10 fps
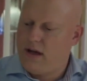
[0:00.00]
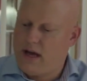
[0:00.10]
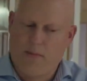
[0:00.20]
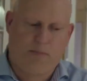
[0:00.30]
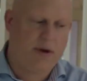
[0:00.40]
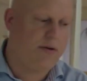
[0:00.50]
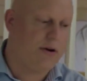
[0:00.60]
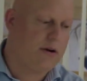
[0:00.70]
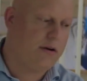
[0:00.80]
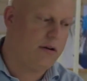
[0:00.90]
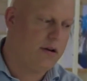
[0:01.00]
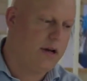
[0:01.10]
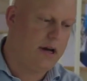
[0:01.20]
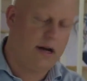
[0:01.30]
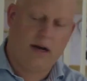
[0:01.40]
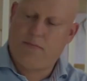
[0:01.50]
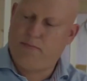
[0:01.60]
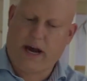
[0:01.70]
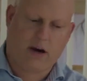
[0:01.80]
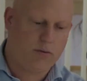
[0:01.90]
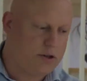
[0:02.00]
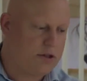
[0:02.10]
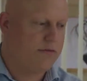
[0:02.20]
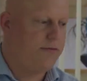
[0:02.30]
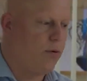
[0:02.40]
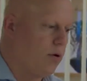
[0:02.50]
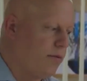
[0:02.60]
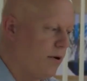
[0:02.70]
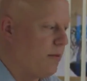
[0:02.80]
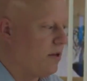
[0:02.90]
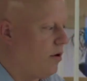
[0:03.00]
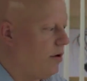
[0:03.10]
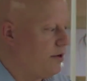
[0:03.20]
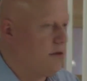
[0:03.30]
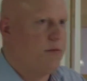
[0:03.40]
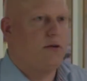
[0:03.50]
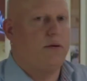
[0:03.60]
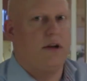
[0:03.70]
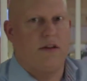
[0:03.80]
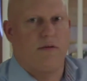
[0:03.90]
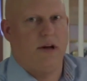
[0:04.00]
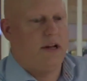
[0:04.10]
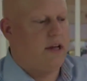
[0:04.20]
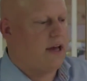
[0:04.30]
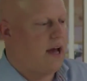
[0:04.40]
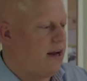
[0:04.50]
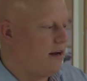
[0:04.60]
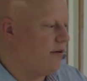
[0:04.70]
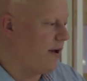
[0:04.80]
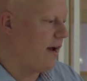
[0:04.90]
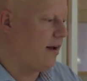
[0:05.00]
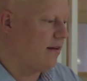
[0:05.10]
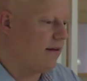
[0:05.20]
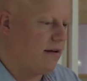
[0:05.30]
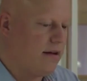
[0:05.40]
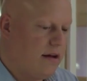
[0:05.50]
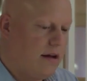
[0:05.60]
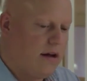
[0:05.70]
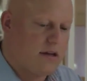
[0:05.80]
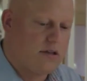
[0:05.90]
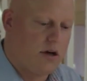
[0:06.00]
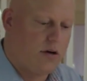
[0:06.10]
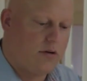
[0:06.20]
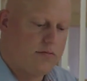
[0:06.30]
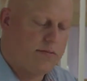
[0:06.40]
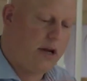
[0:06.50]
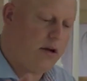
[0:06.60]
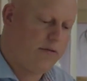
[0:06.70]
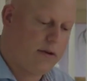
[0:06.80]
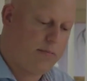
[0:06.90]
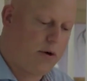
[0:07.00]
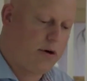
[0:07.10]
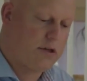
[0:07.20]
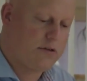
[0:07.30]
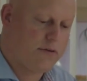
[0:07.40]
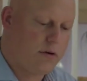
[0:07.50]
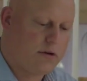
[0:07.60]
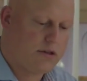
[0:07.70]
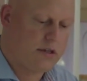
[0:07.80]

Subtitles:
empirical backwards and forward methodology between 3D CAD and reality. So many of the parts, of course,